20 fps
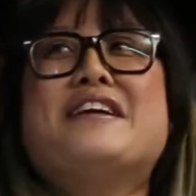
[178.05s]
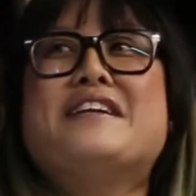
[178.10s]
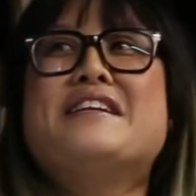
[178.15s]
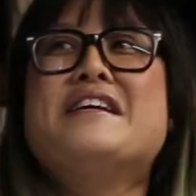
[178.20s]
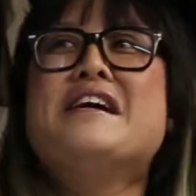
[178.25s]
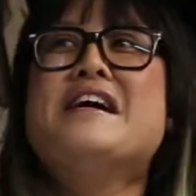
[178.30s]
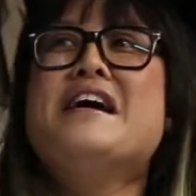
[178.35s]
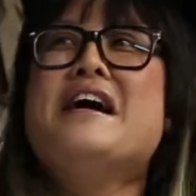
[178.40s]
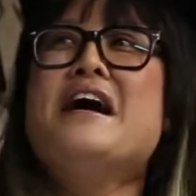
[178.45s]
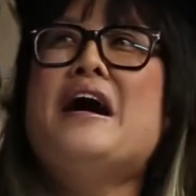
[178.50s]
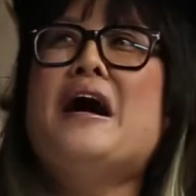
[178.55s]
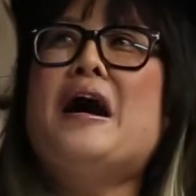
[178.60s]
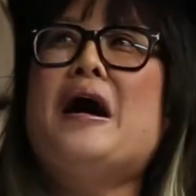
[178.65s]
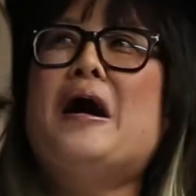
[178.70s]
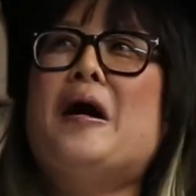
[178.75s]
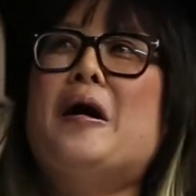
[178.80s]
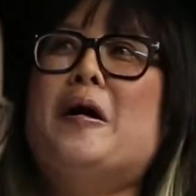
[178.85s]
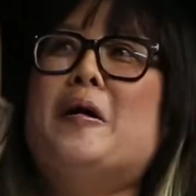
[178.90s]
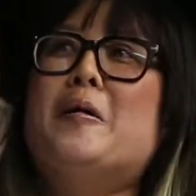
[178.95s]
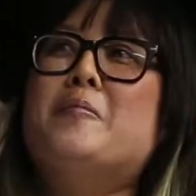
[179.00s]
And
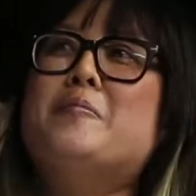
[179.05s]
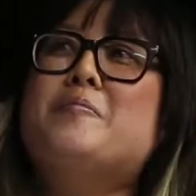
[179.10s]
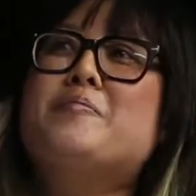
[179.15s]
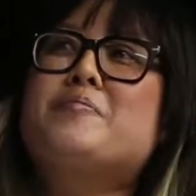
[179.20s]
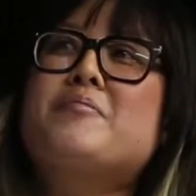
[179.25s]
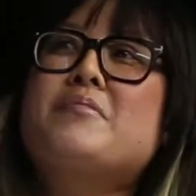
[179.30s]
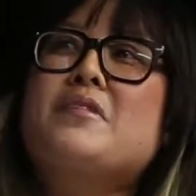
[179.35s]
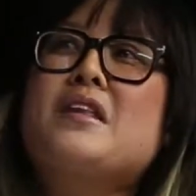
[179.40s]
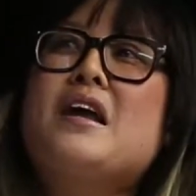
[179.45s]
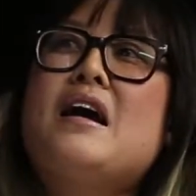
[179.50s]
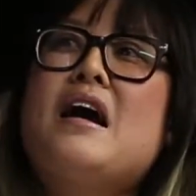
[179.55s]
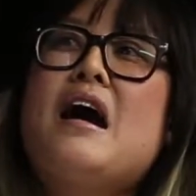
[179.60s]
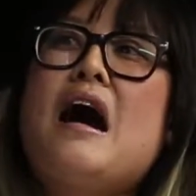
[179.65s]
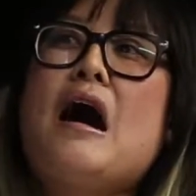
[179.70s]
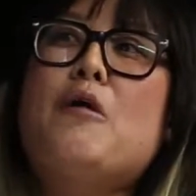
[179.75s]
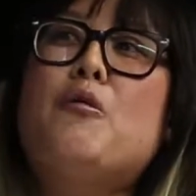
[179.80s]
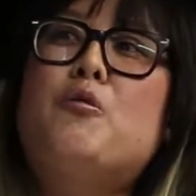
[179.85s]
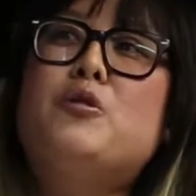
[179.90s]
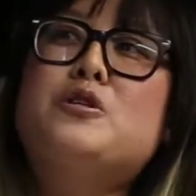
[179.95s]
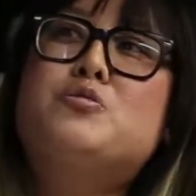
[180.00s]

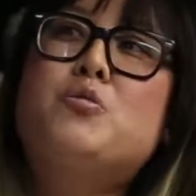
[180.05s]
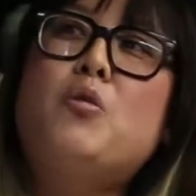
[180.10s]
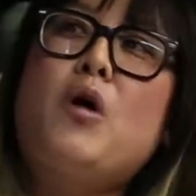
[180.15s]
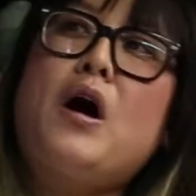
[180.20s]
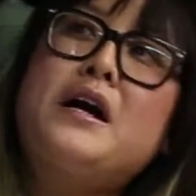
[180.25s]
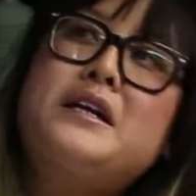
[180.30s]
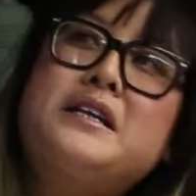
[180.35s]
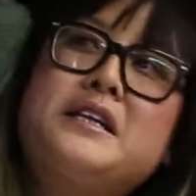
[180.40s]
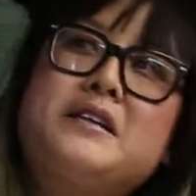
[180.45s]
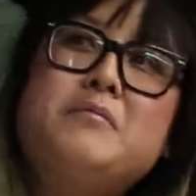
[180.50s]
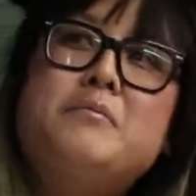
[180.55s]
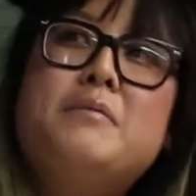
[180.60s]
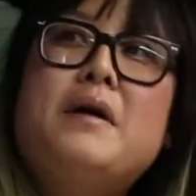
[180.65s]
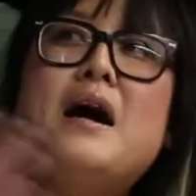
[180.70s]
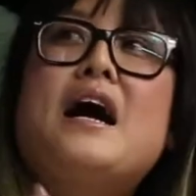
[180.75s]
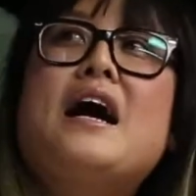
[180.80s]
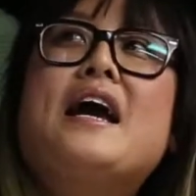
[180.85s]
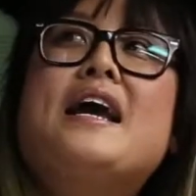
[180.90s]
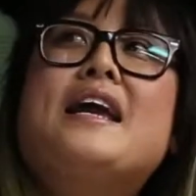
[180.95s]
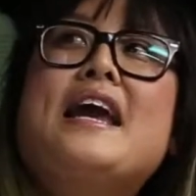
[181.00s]
I was walking
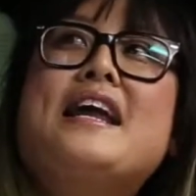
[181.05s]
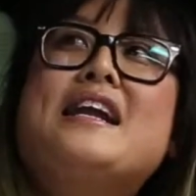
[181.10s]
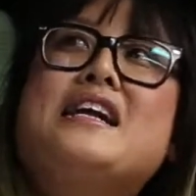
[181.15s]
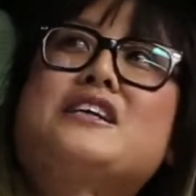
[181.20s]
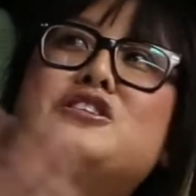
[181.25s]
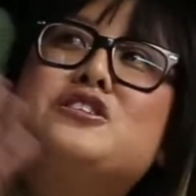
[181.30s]
by, and I